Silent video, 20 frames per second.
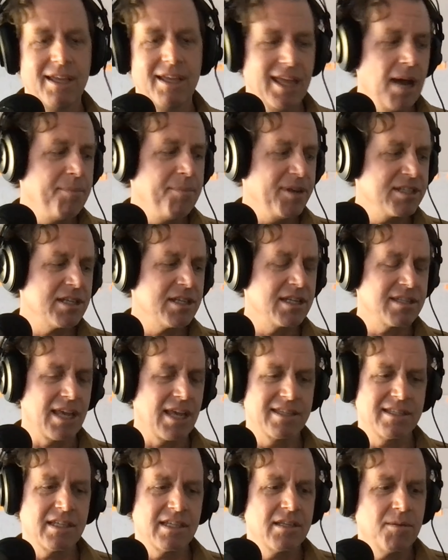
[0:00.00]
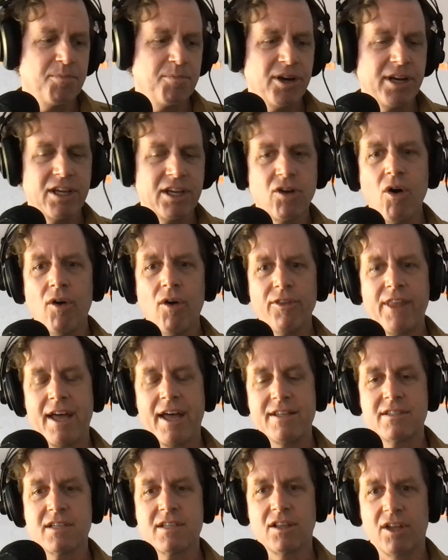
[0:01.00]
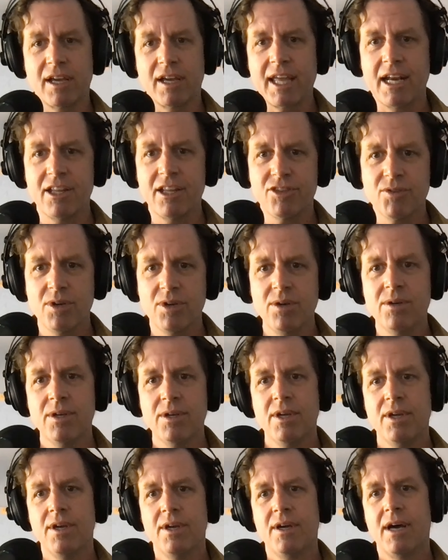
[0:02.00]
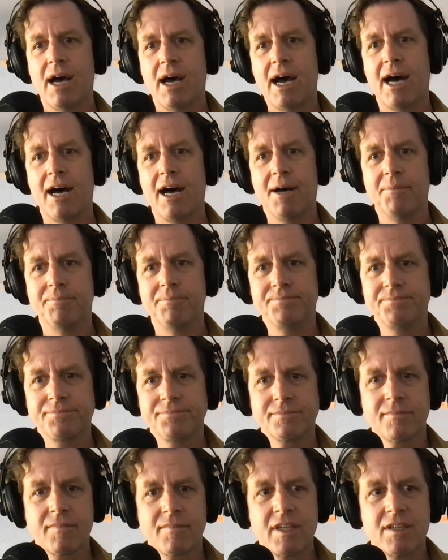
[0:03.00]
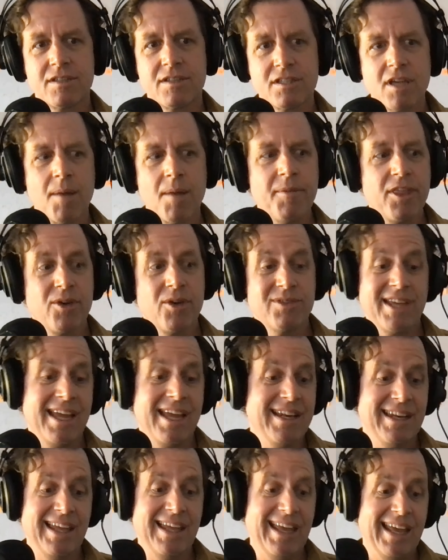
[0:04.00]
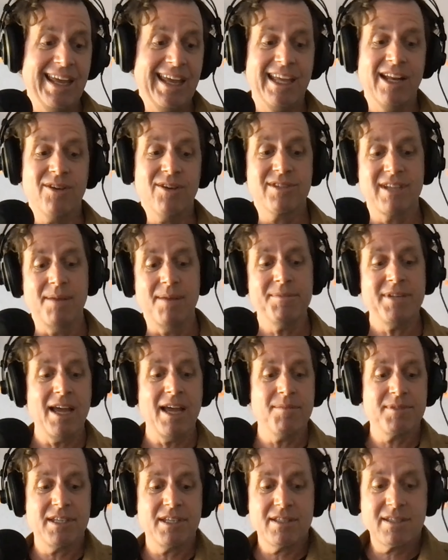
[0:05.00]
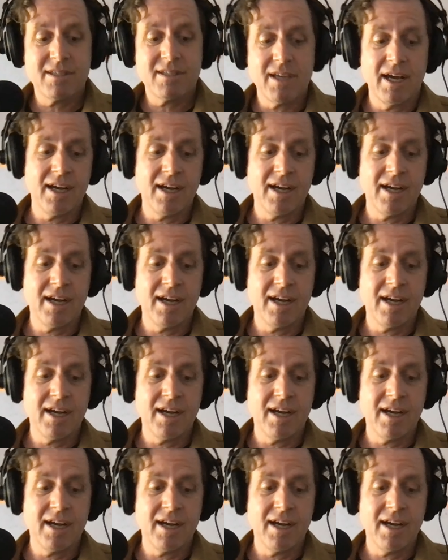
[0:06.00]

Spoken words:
Yeah, business lens. It's a pretty cold lens to look at it through. Some of those, and sometimes it's